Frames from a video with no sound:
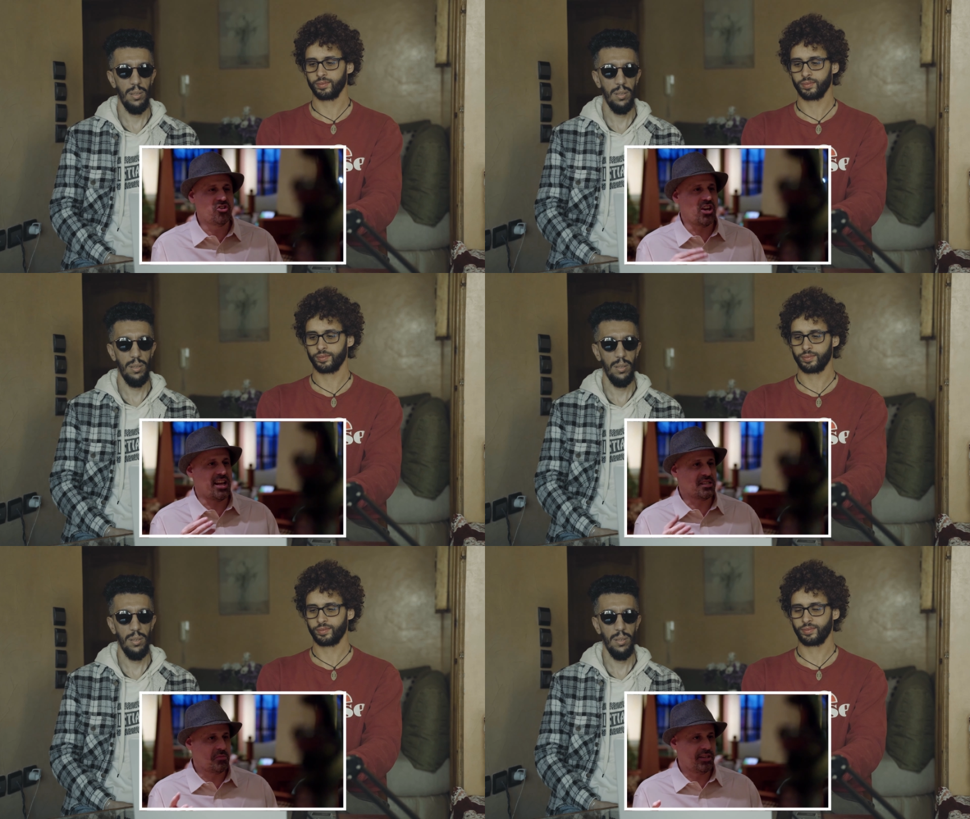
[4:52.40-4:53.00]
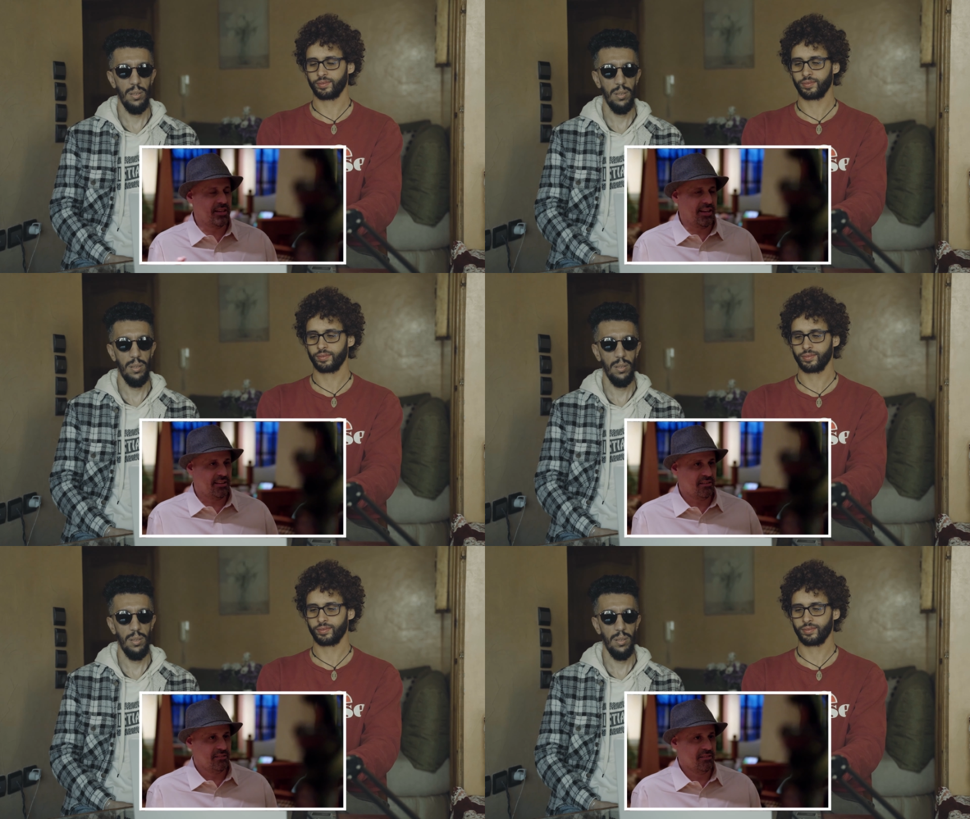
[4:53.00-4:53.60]
Speaker 1: Jasmine like,
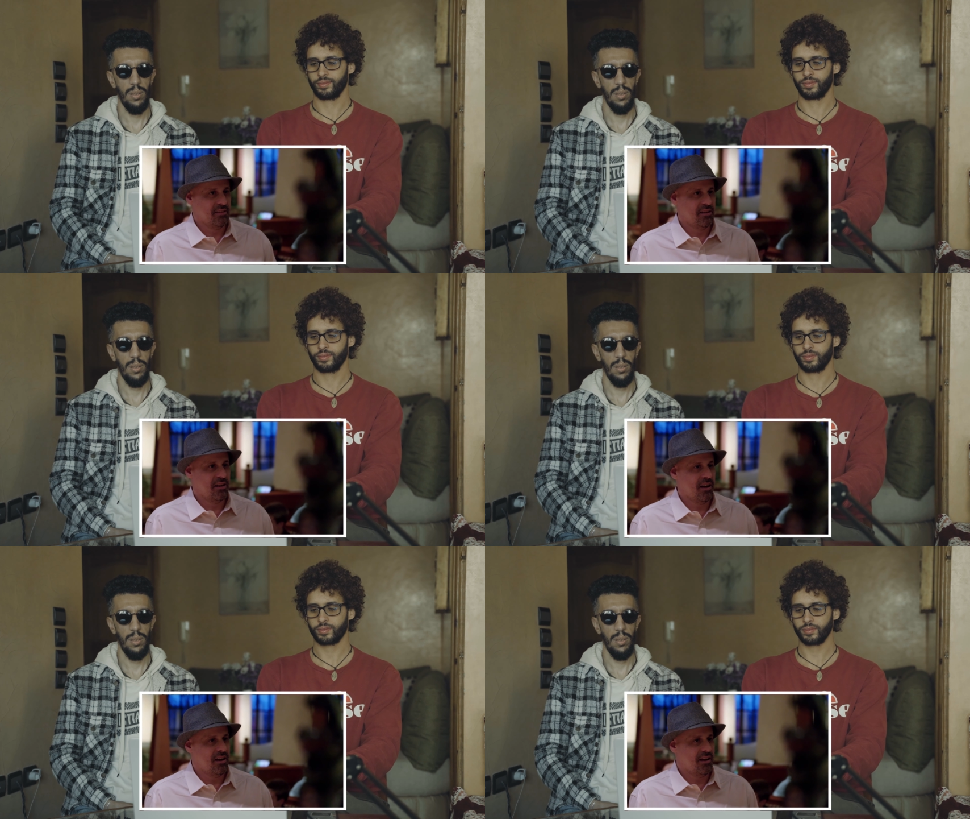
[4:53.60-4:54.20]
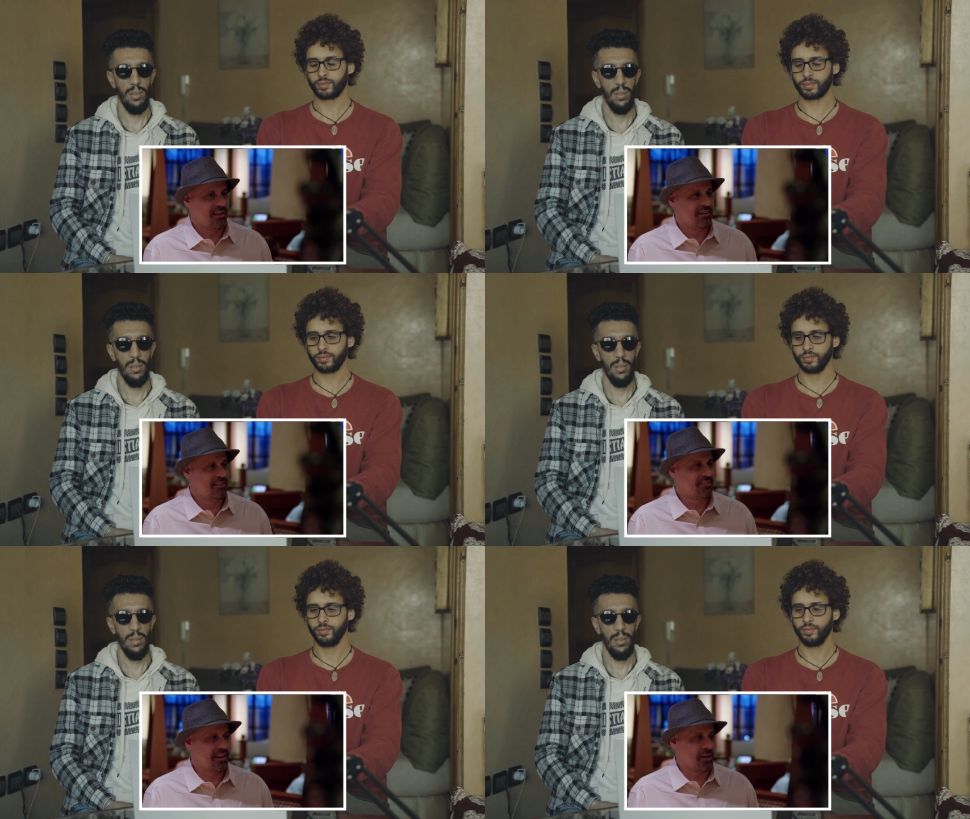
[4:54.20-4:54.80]
uh,
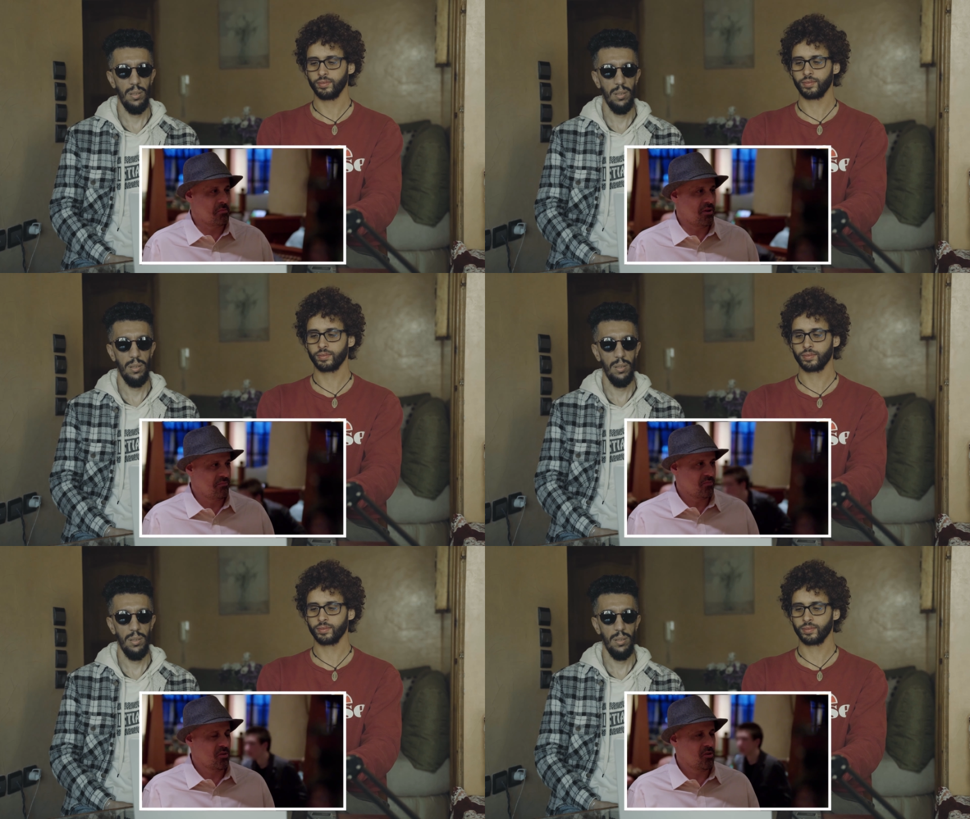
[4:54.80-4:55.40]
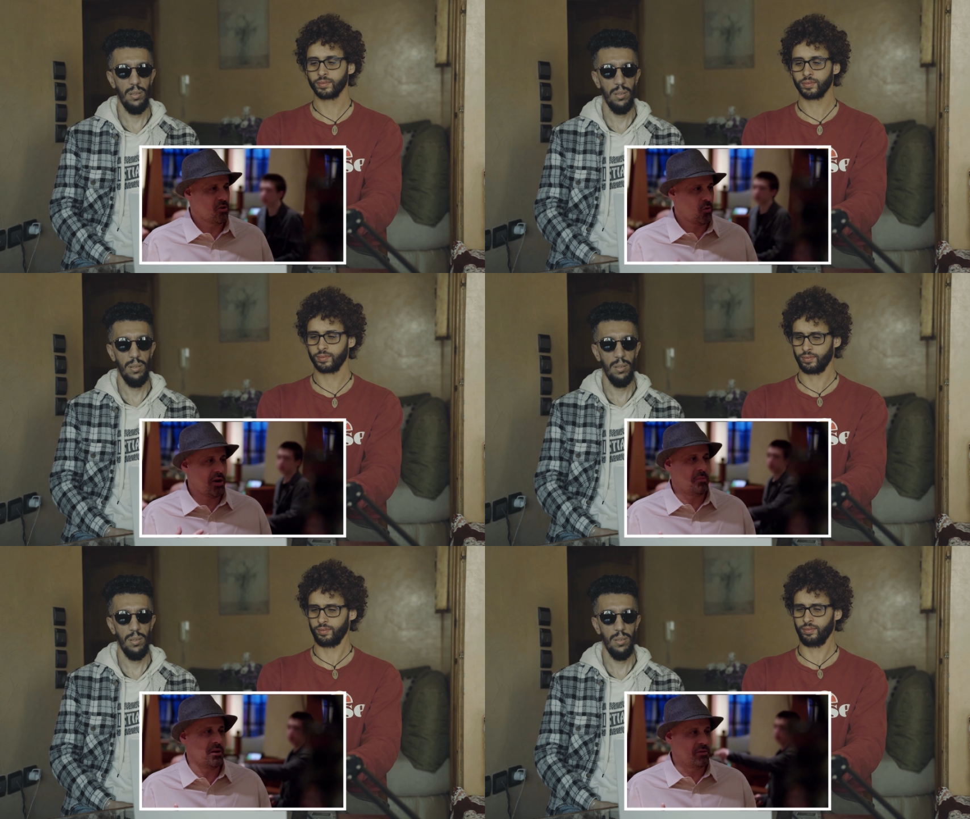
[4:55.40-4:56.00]
like a quite a
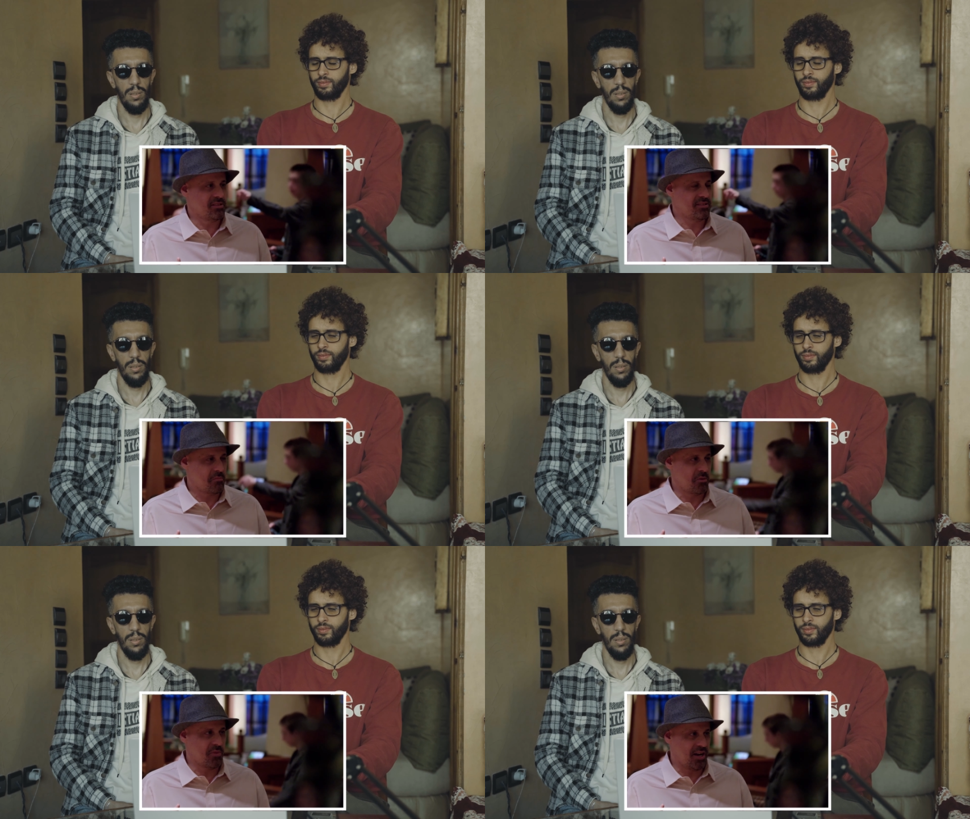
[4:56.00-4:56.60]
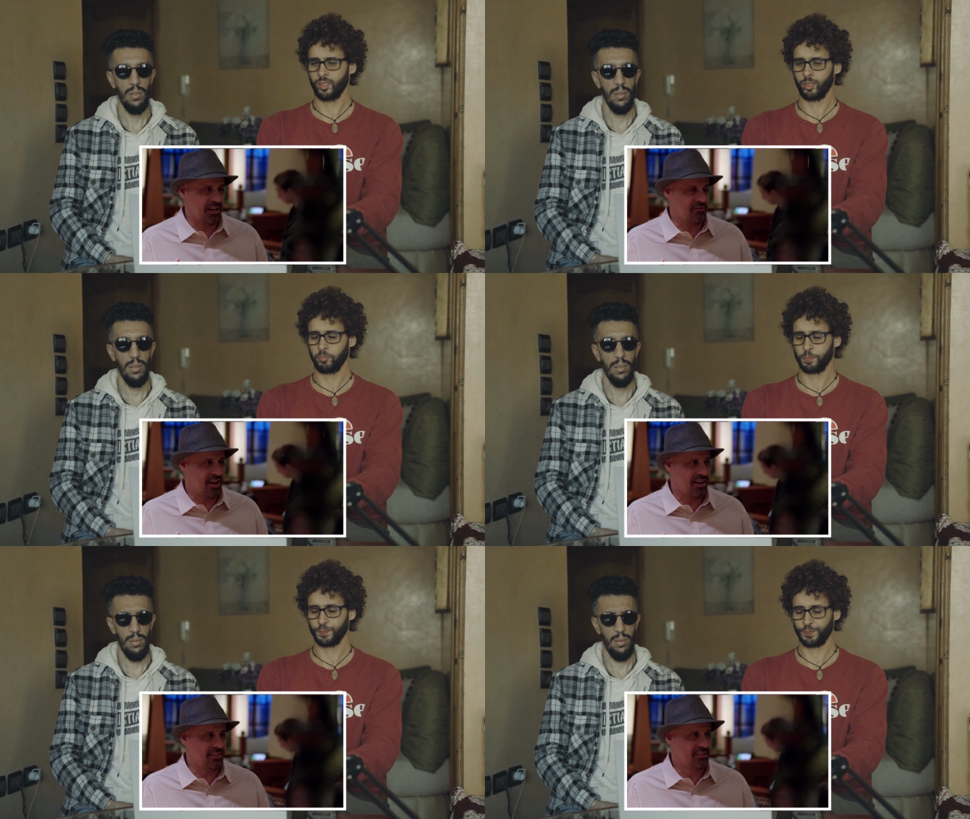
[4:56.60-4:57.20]
bit of sum of money,
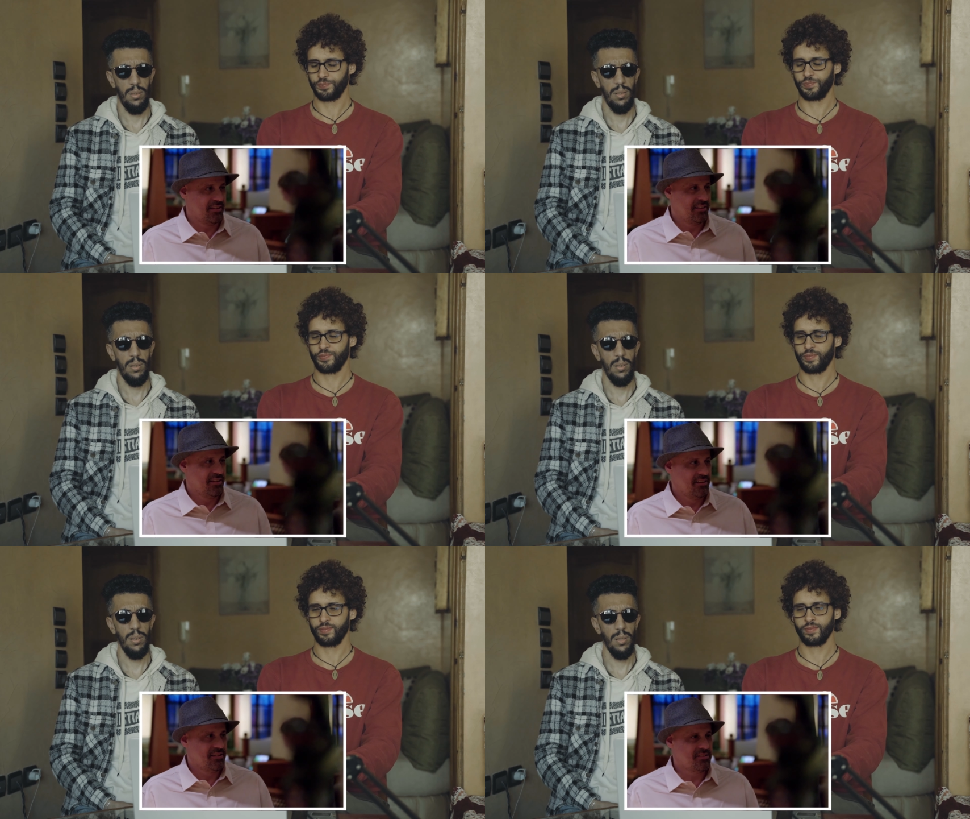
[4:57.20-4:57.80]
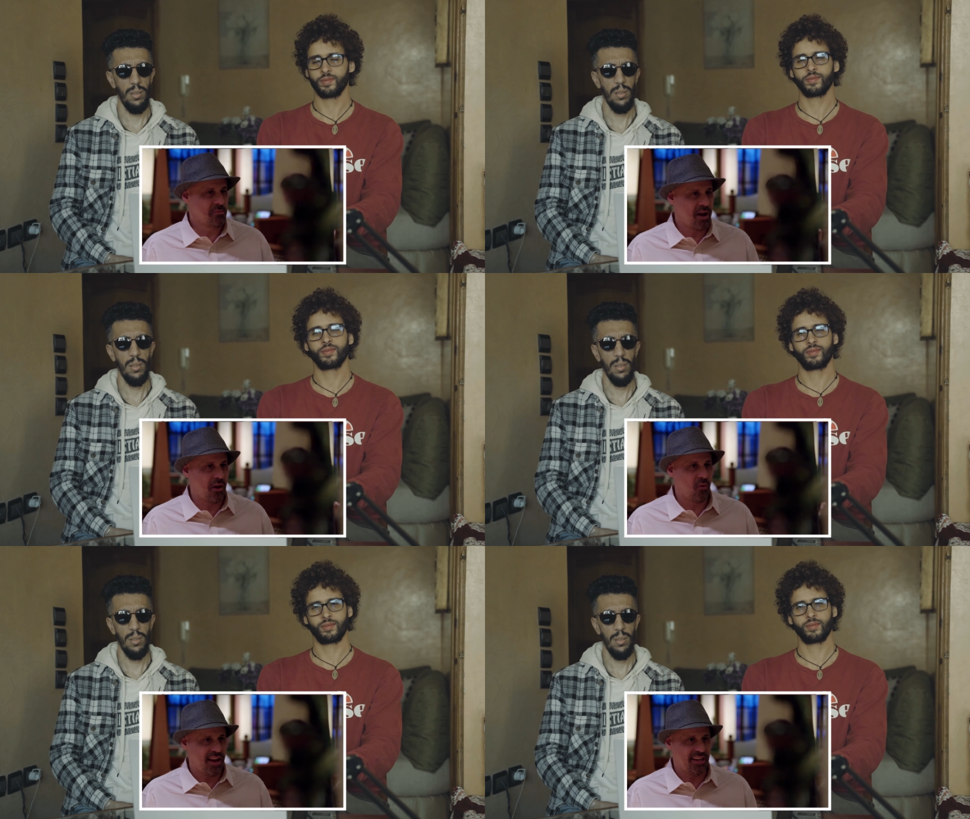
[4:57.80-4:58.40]
right, to buy
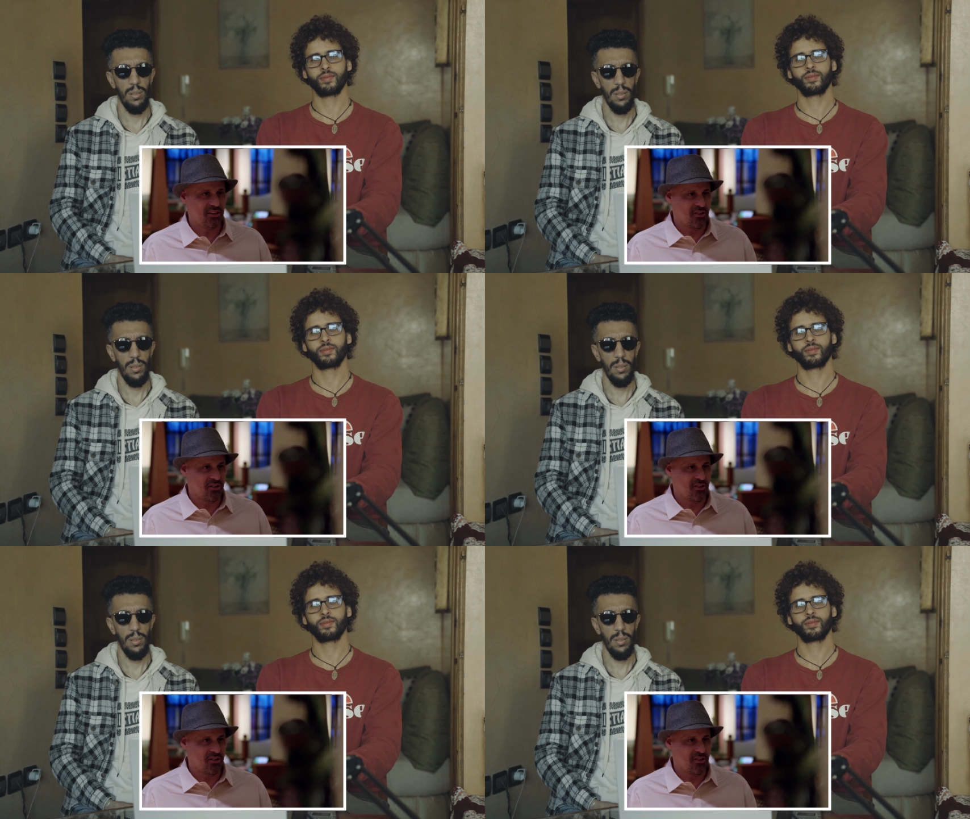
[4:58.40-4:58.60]
a wedding